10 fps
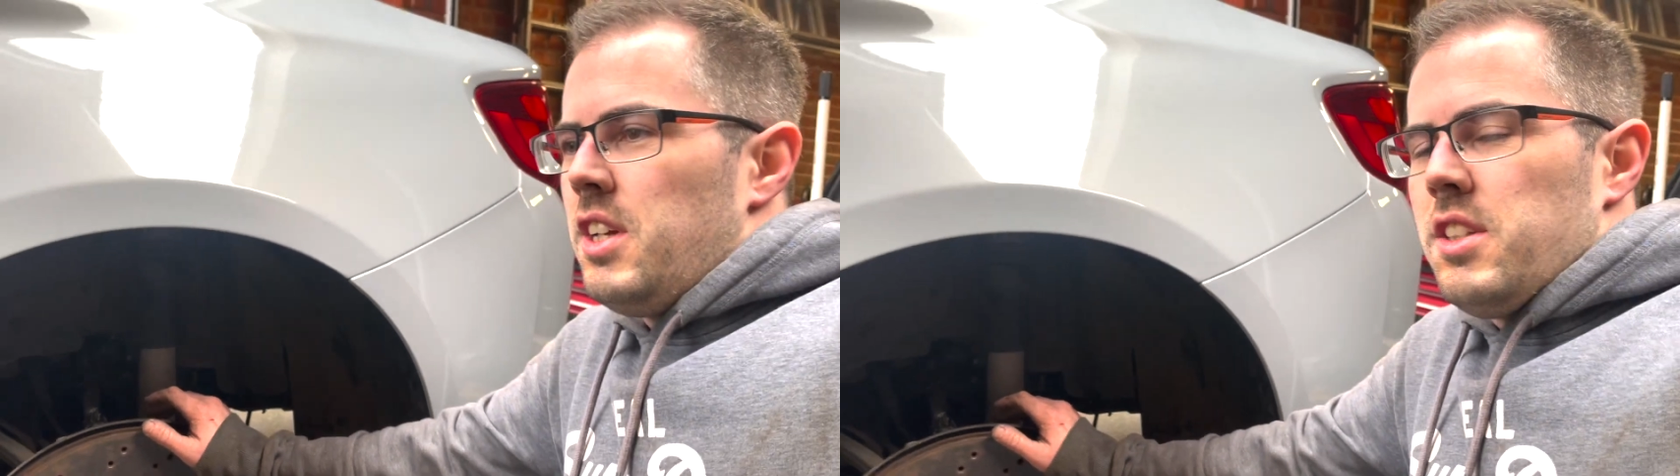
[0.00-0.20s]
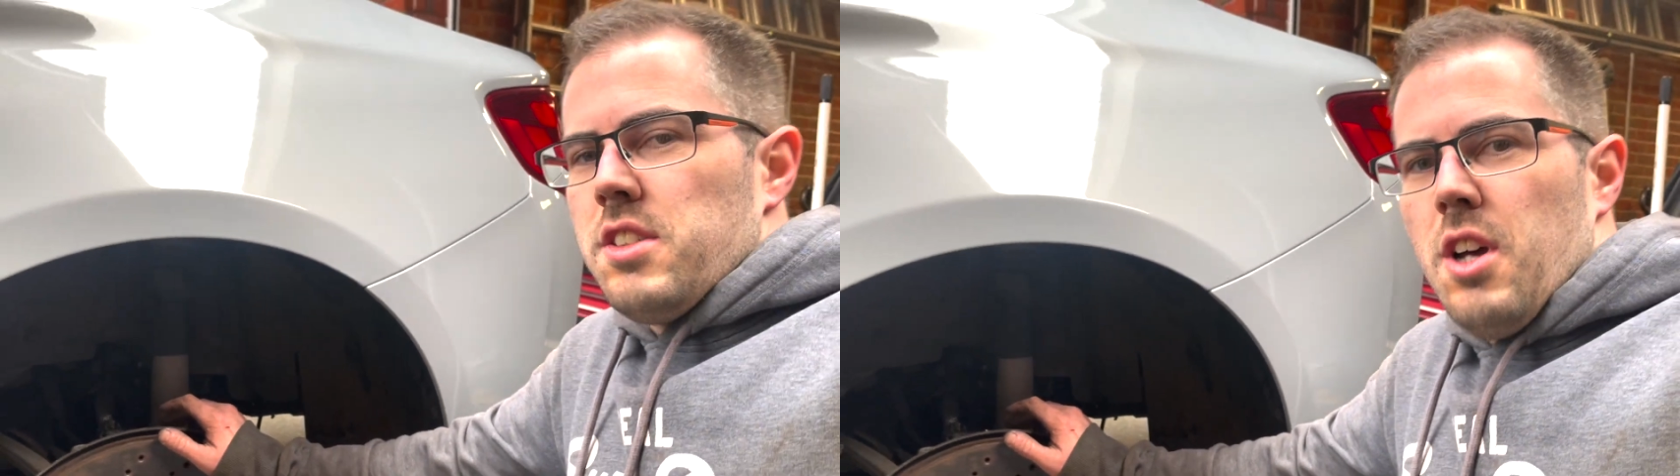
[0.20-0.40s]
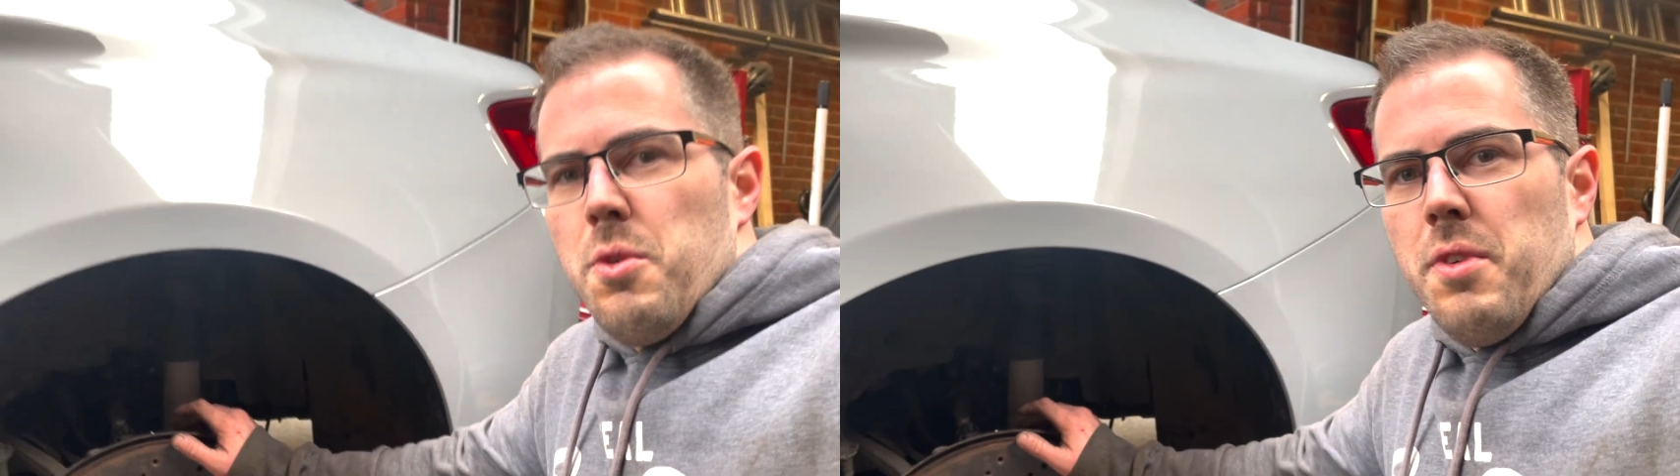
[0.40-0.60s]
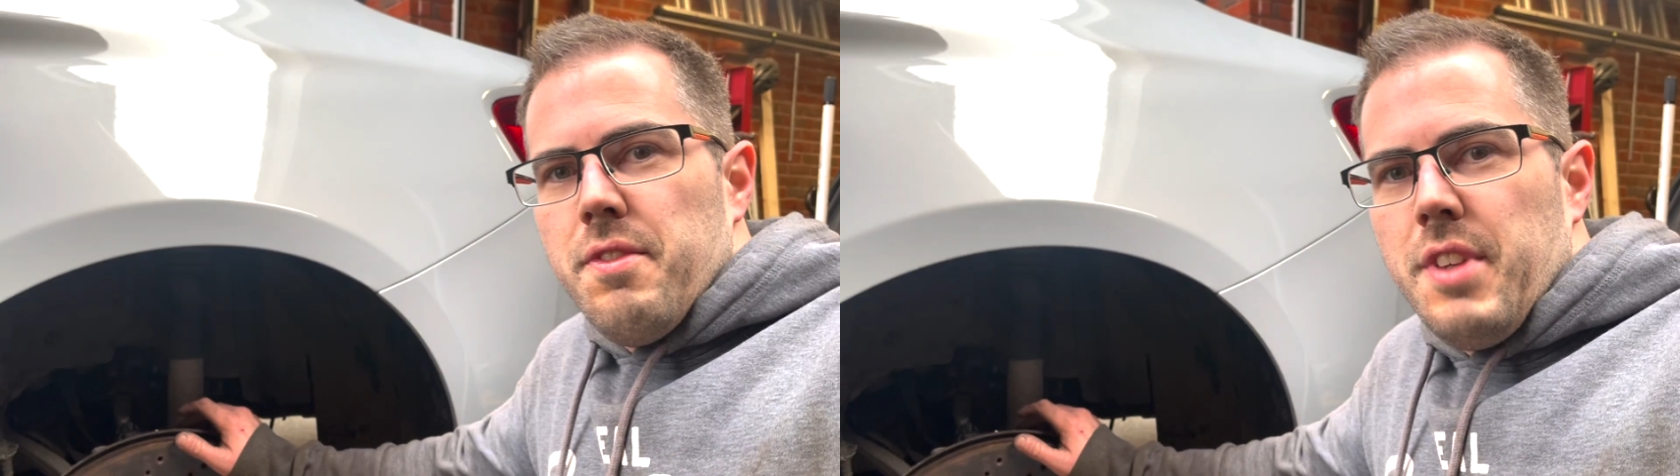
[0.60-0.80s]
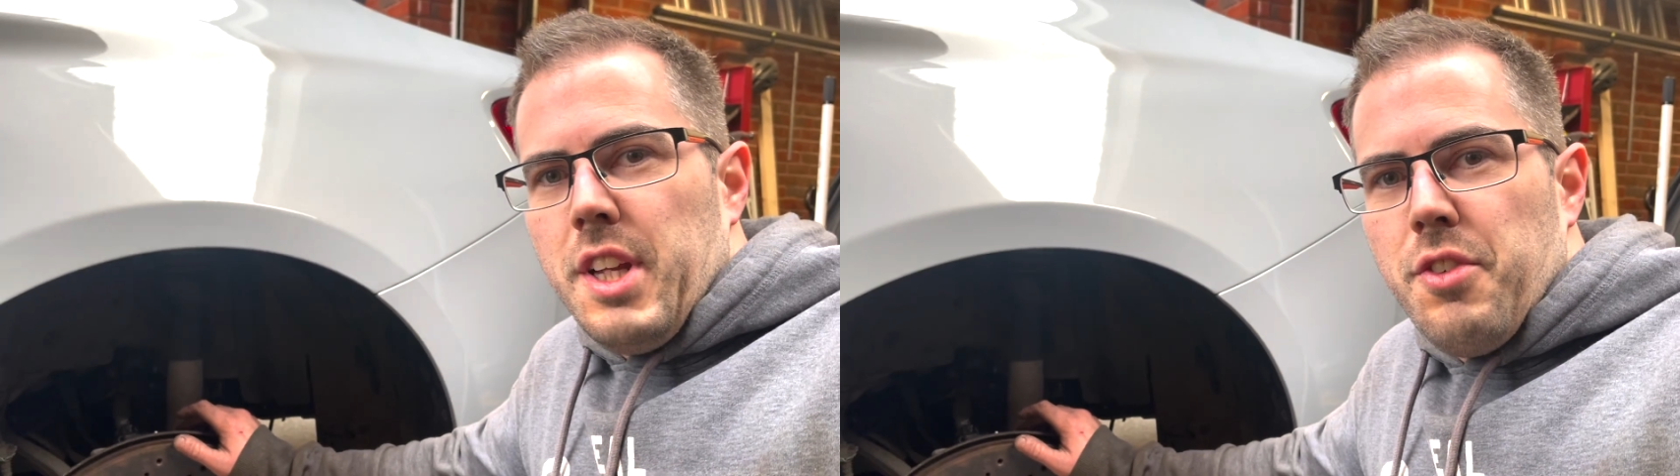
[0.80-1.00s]
So
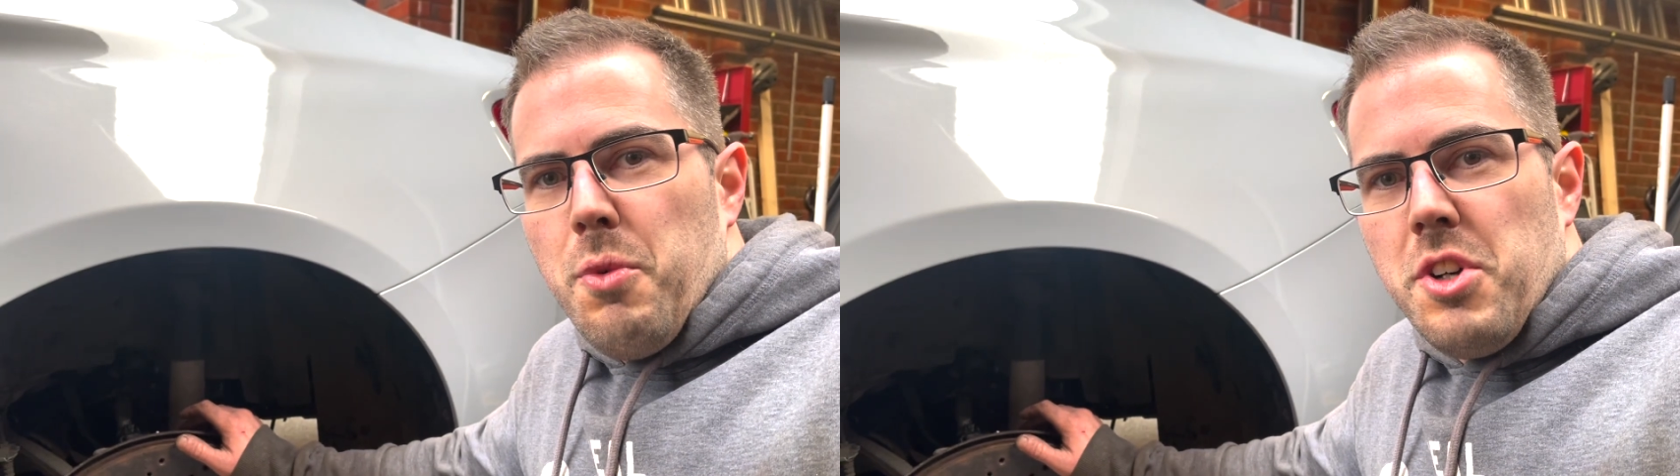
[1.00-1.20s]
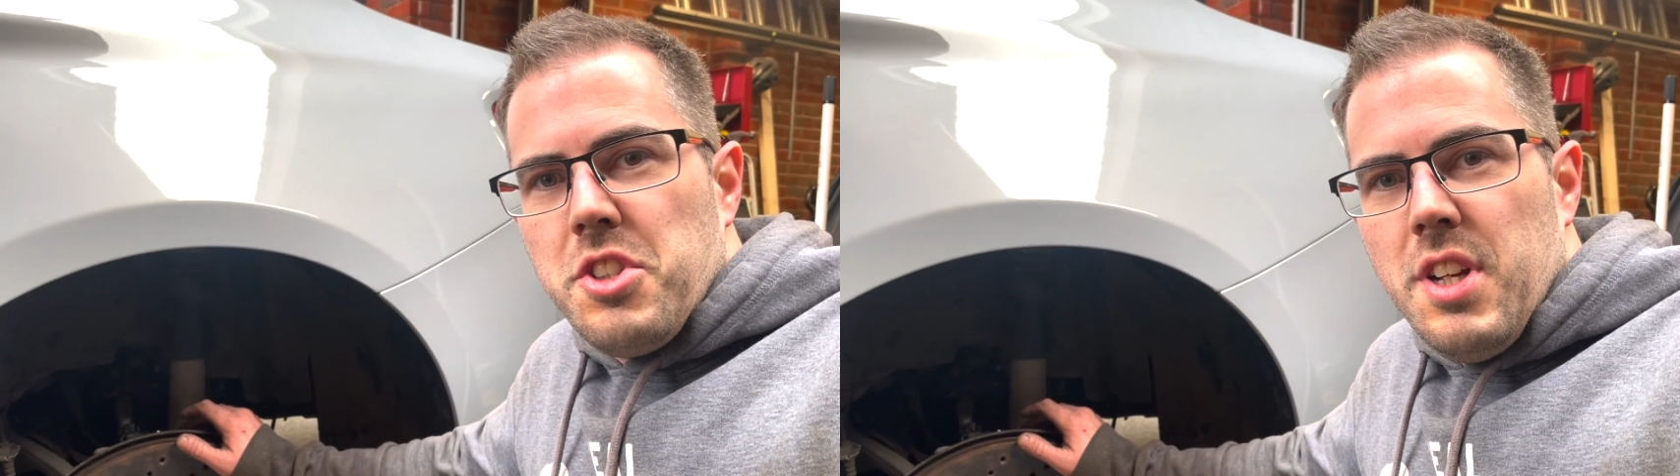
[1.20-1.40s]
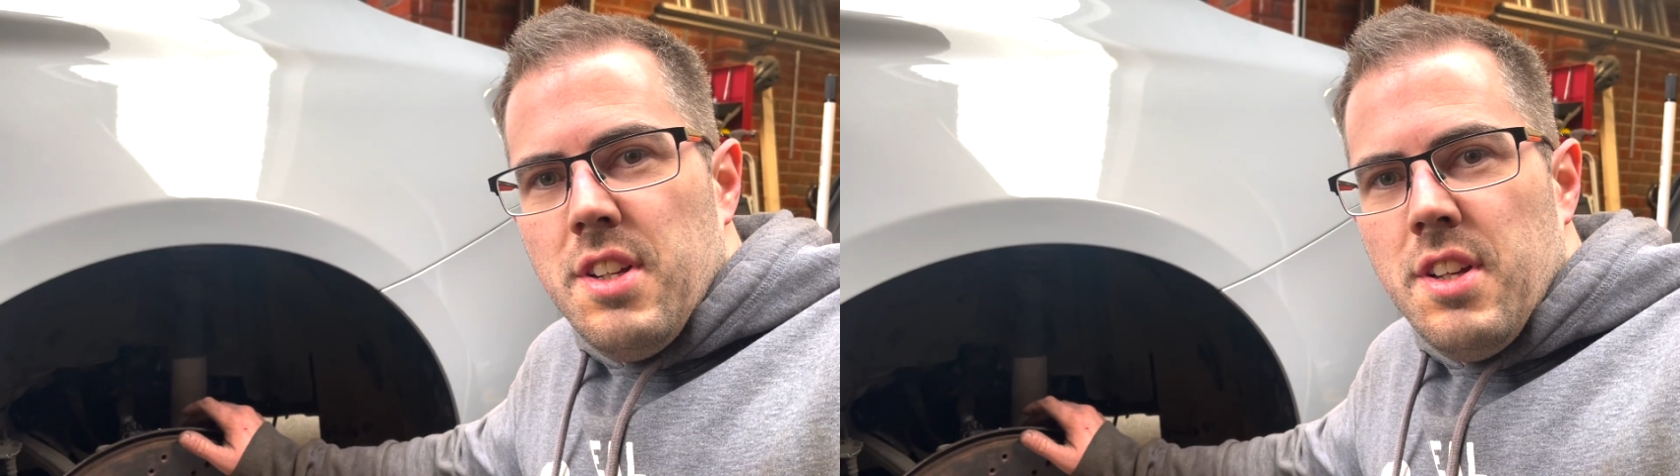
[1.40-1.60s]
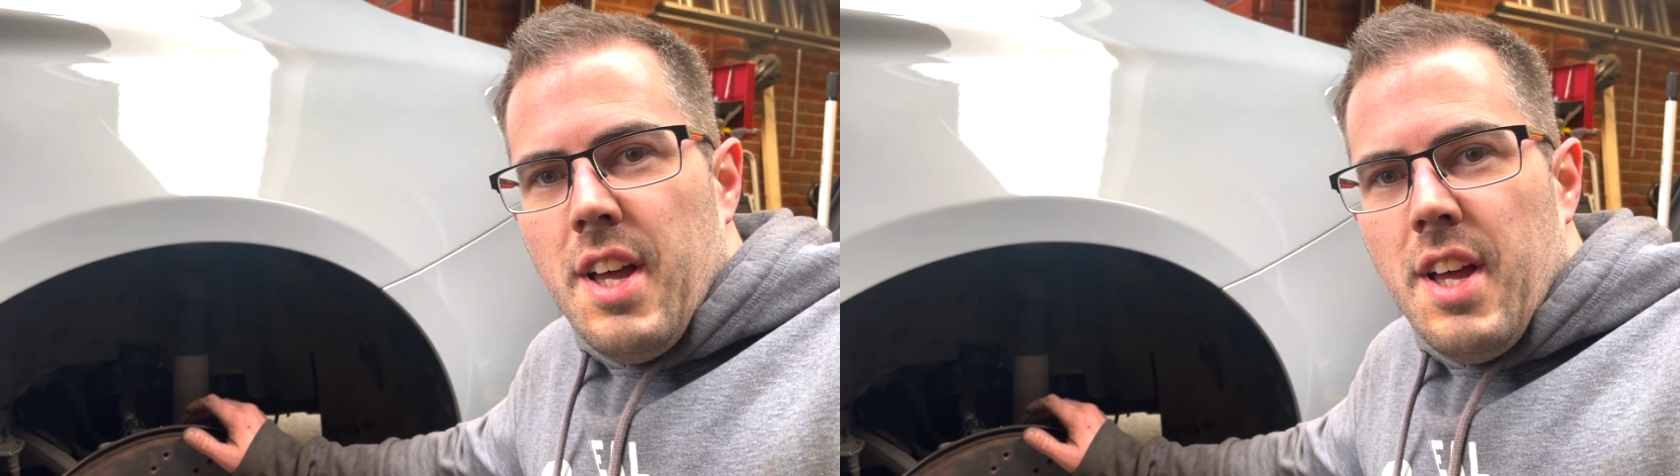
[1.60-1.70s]
thanks for watching,